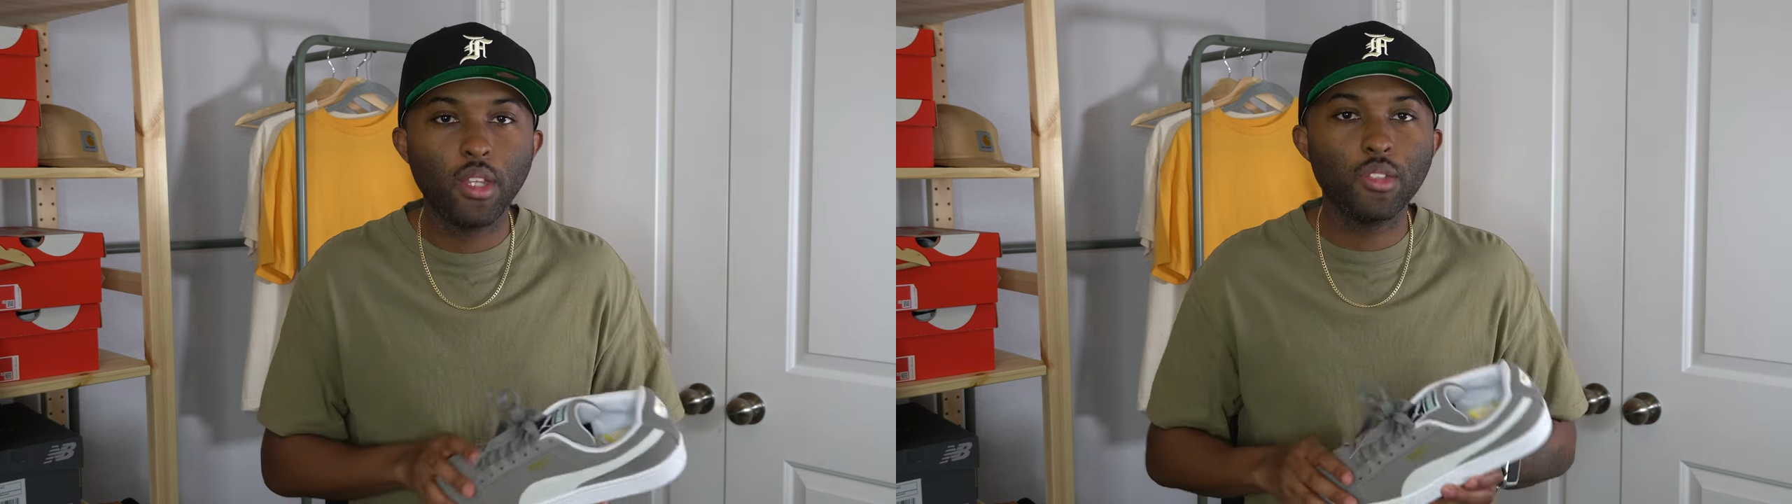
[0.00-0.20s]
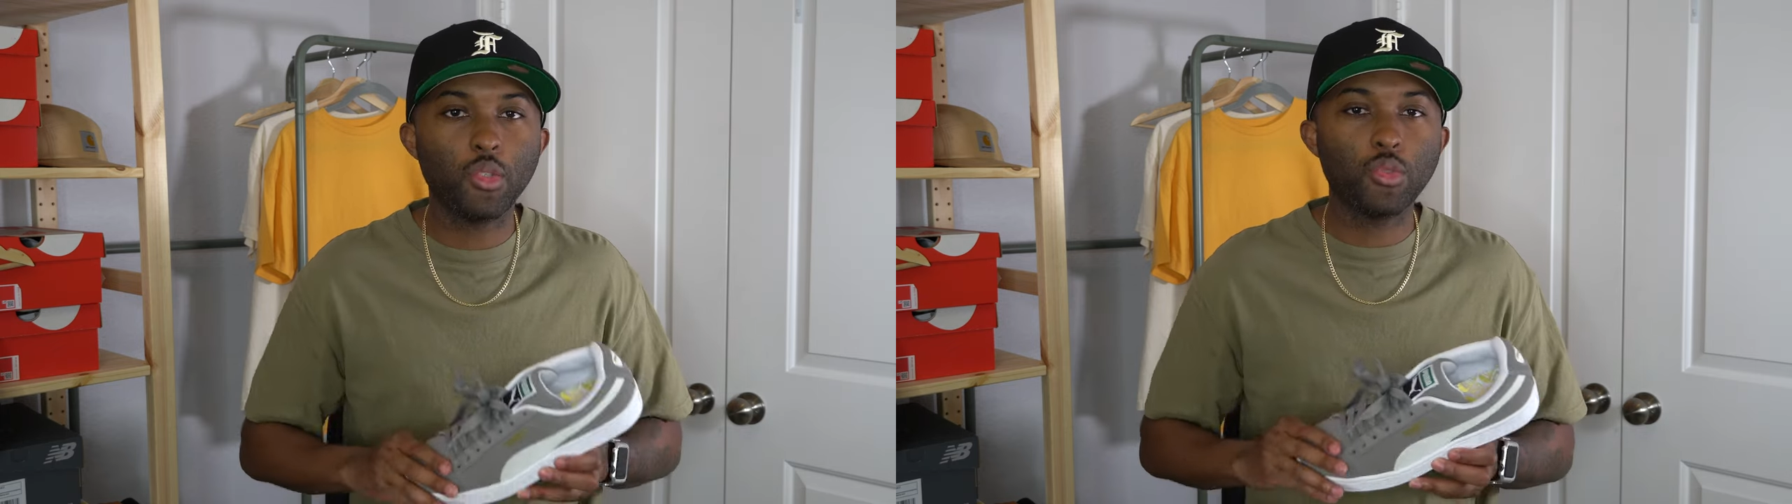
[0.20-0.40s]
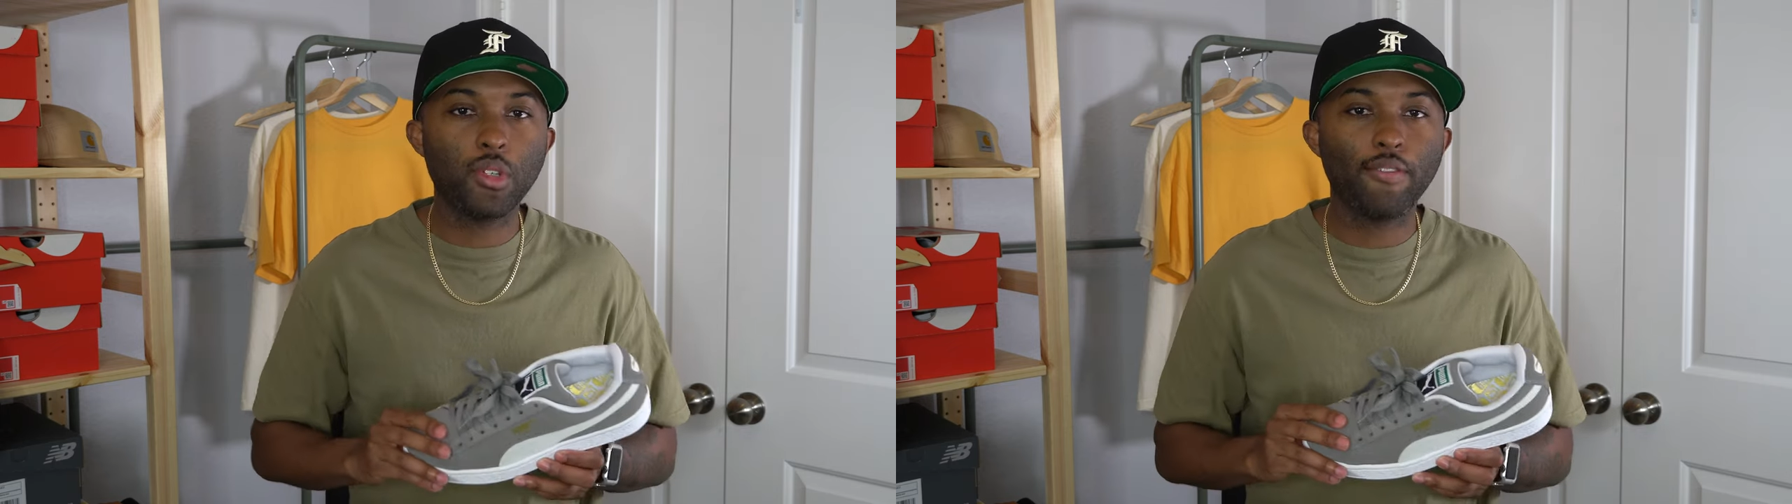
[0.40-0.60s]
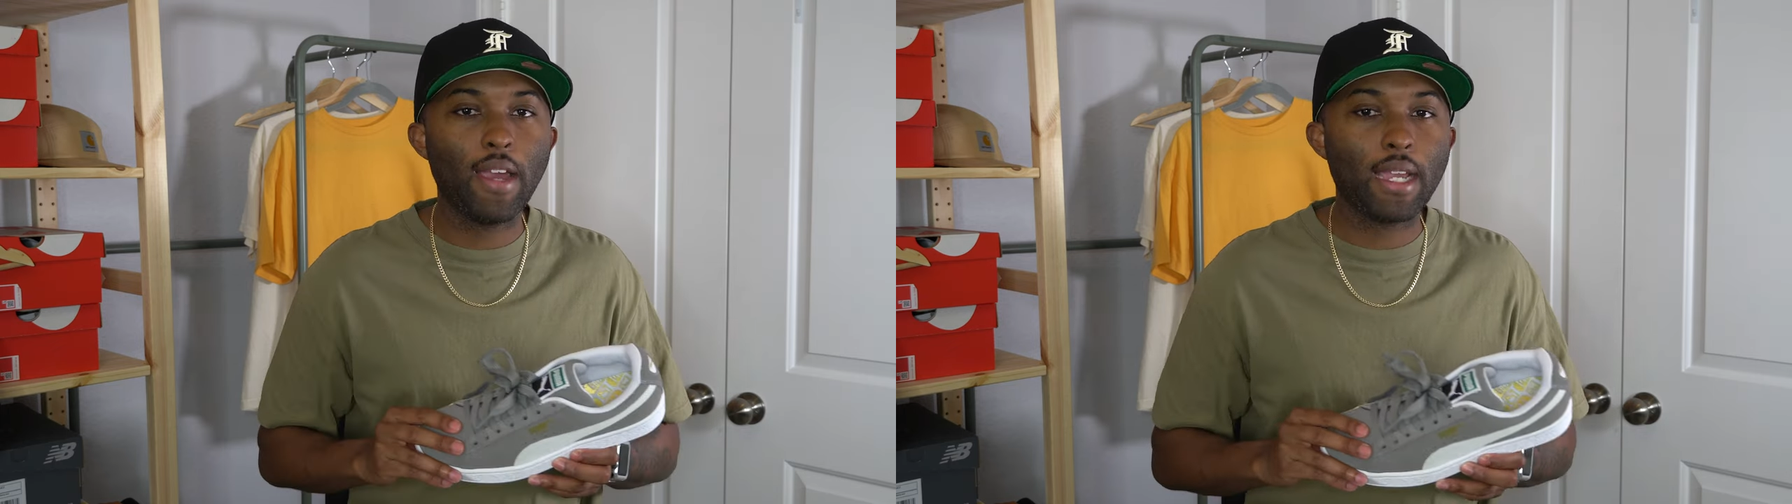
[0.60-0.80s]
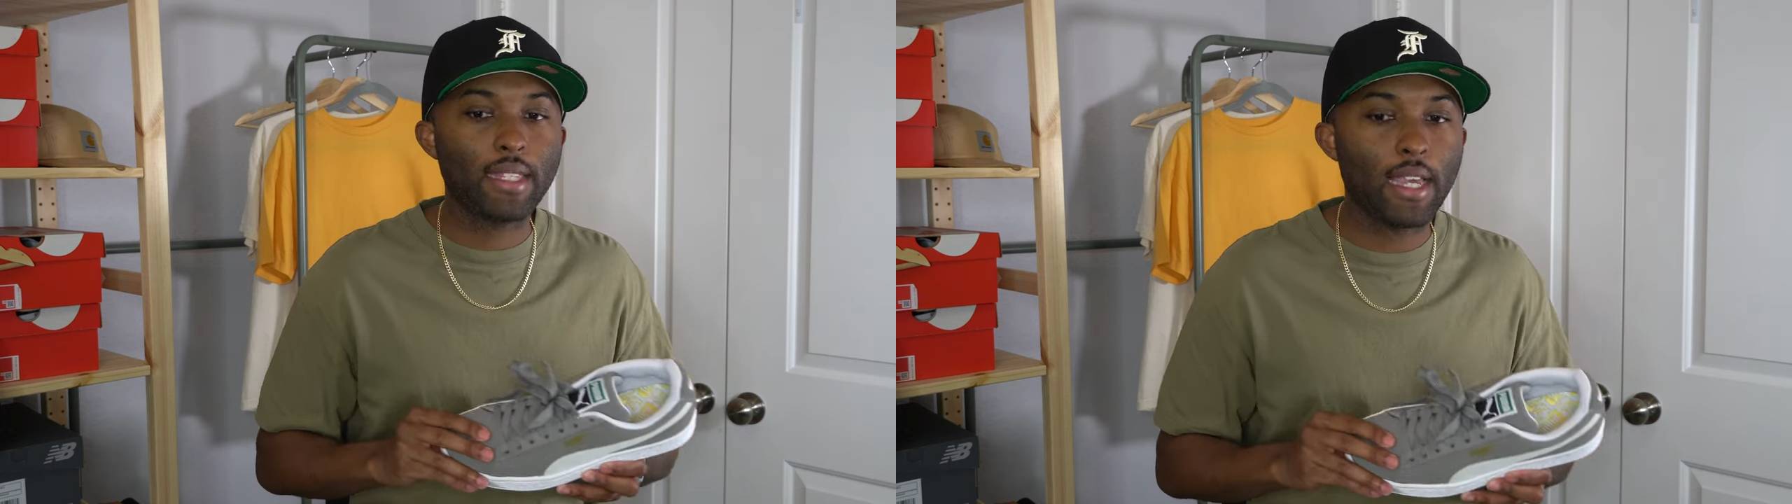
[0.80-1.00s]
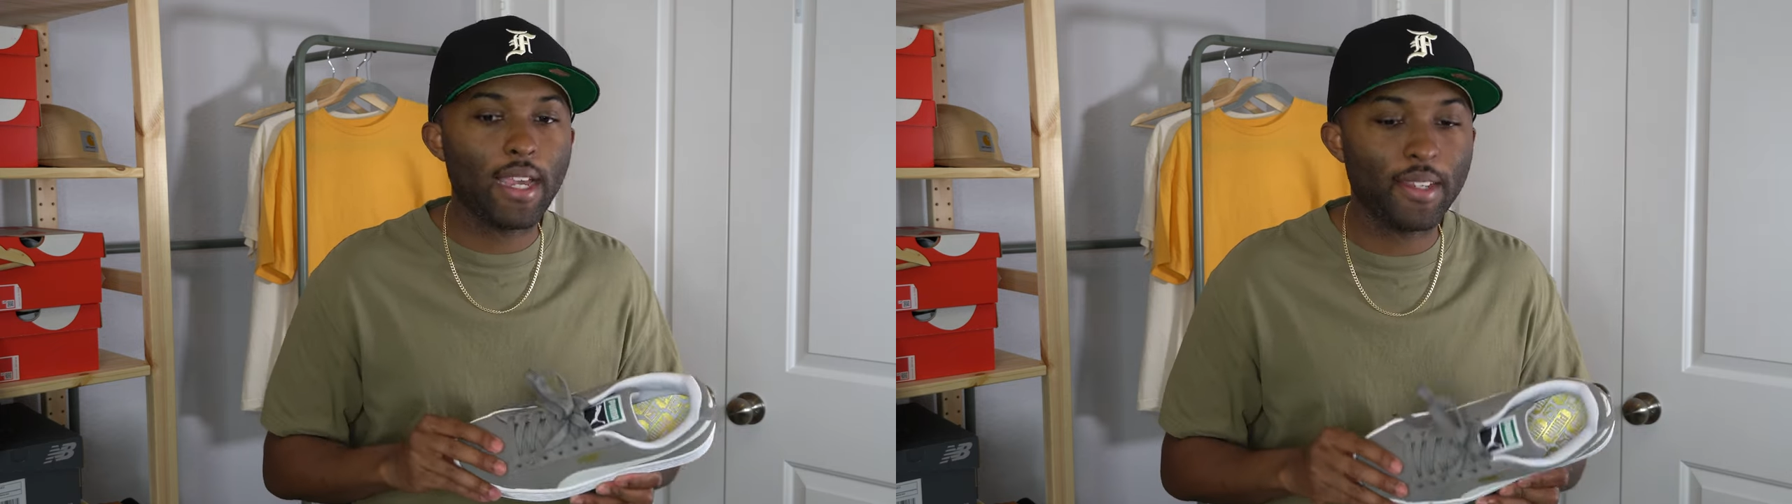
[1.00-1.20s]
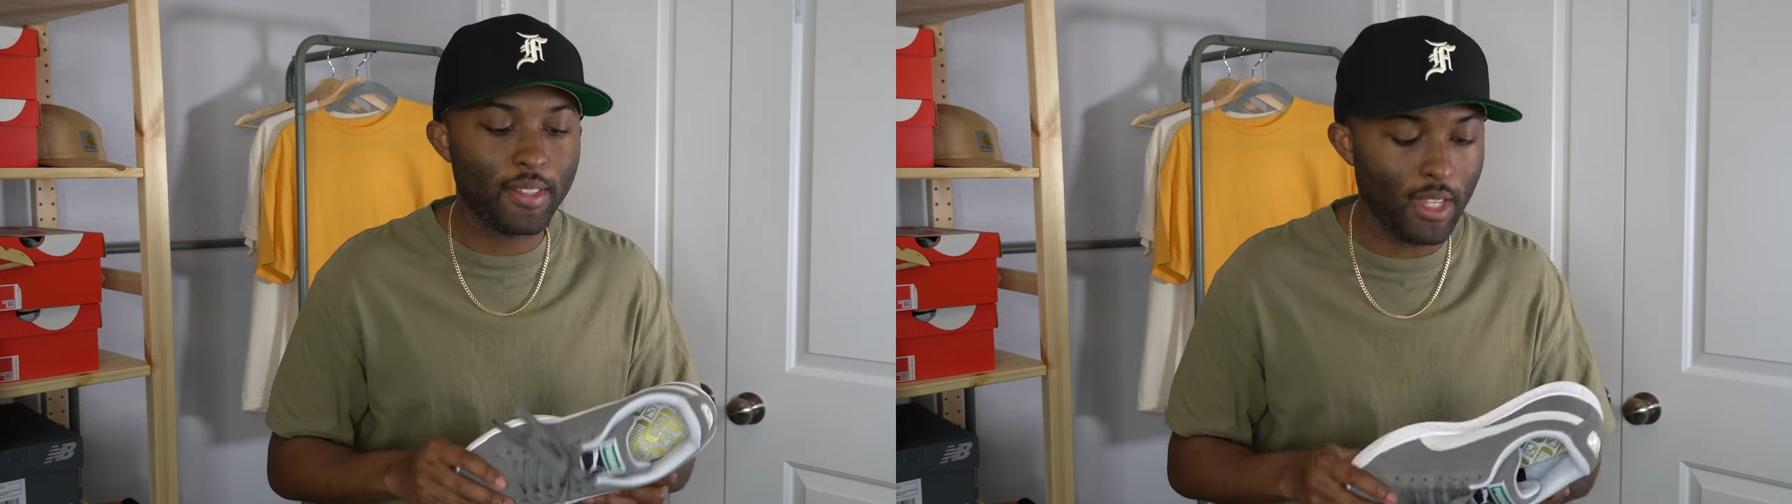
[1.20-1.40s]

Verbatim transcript: due to the fact that